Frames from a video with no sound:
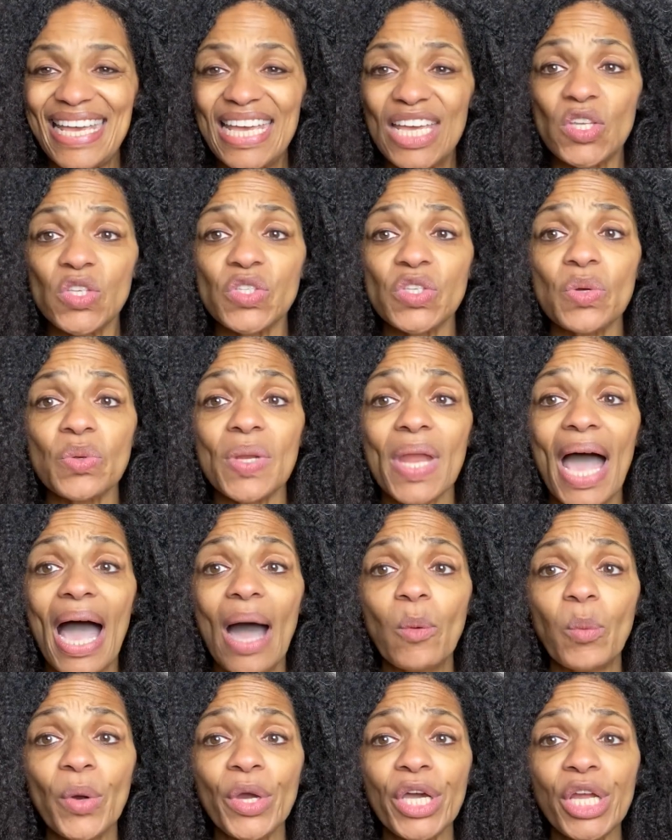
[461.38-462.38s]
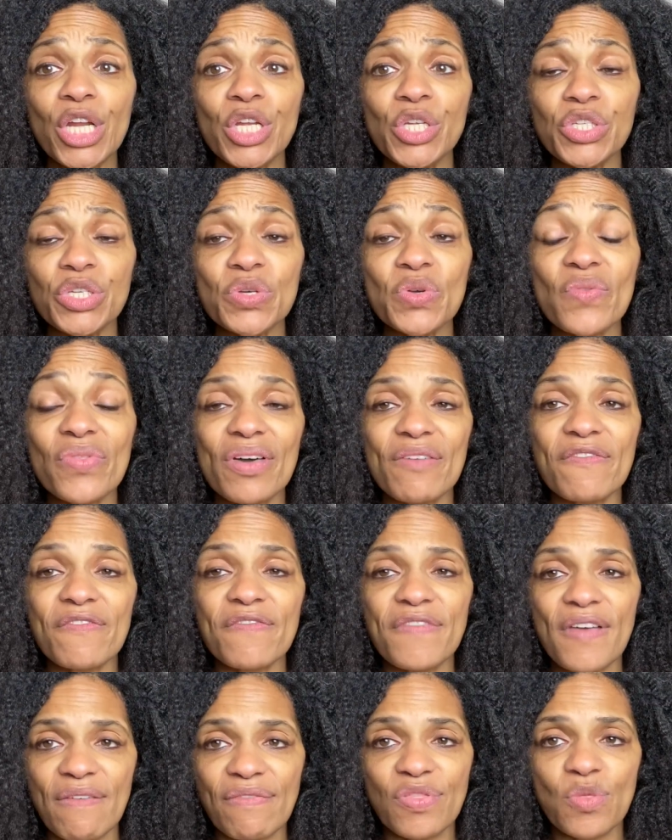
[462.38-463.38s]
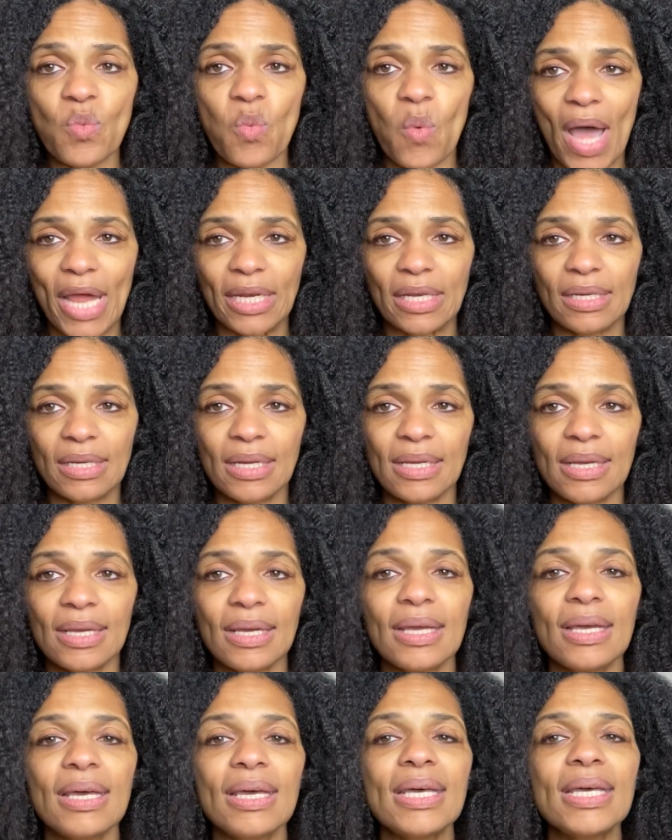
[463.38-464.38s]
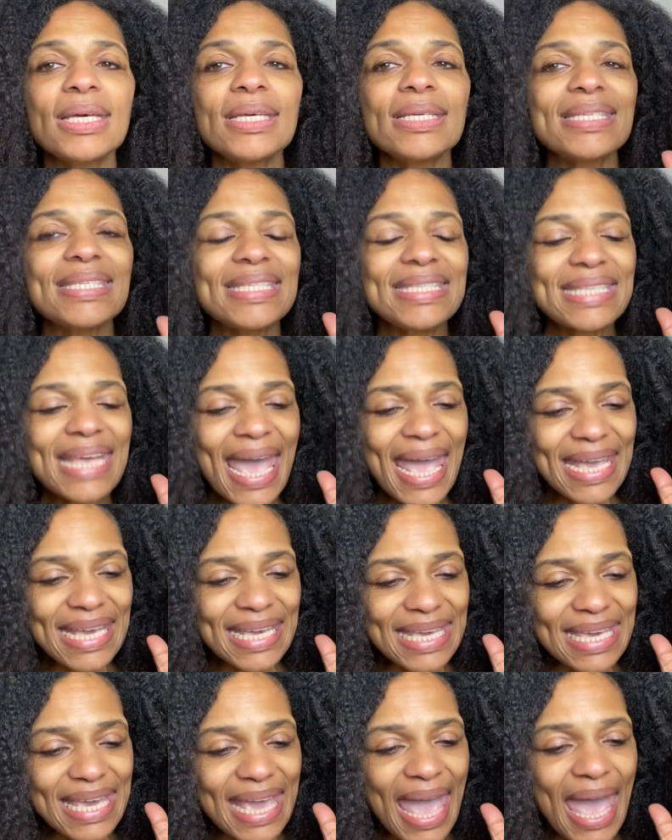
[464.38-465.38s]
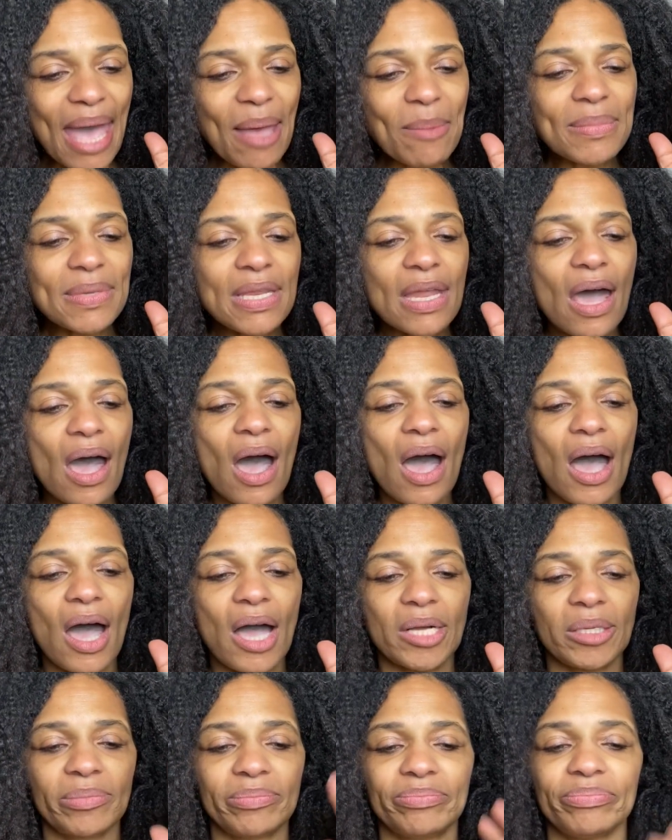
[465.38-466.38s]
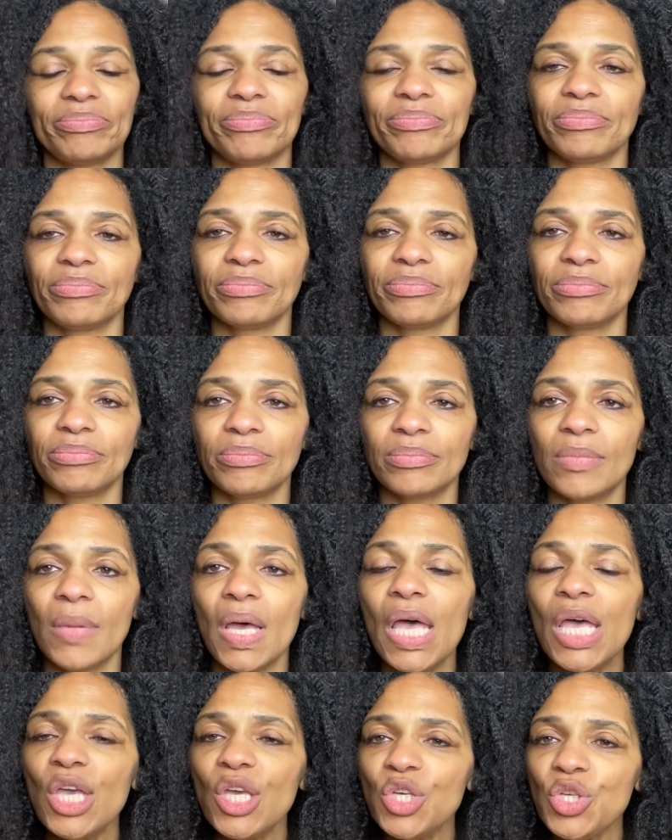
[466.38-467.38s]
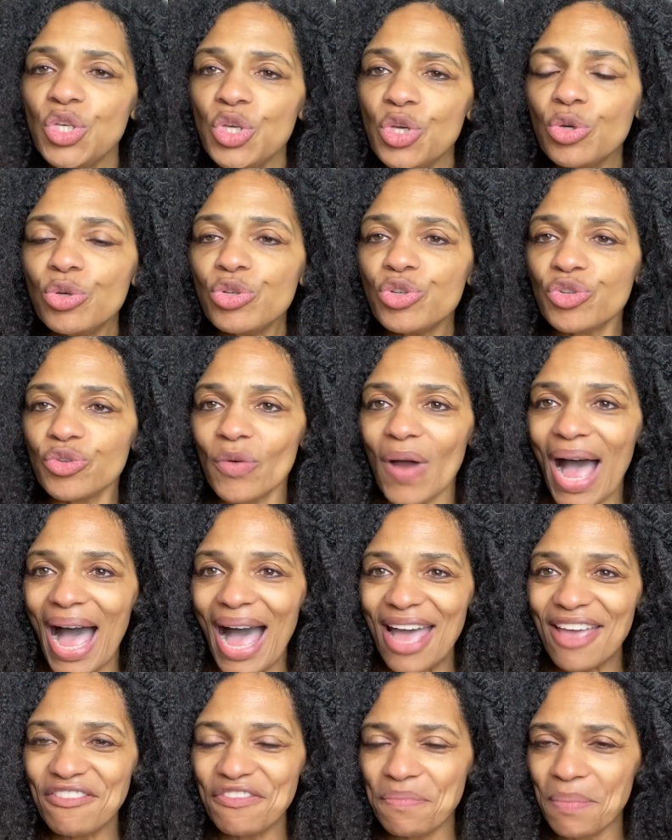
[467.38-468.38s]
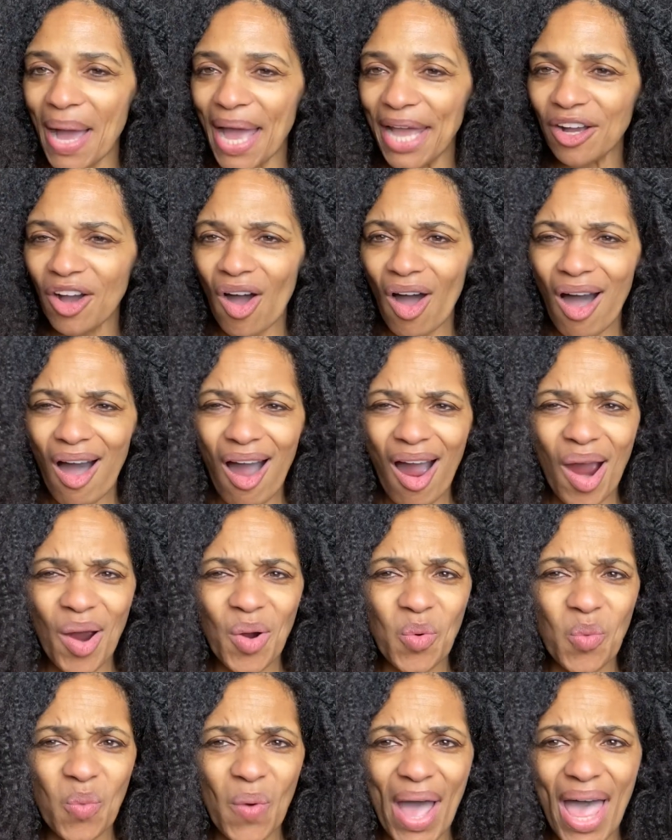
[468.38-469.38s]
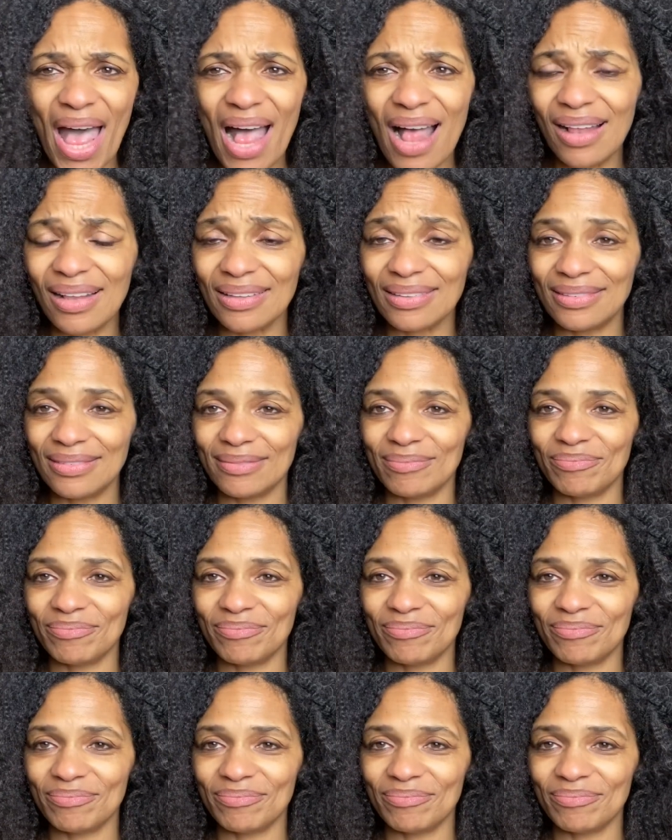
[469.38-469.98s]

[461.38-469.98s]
So now we're going to do the fifth one. Cinquième na. You drive my car well.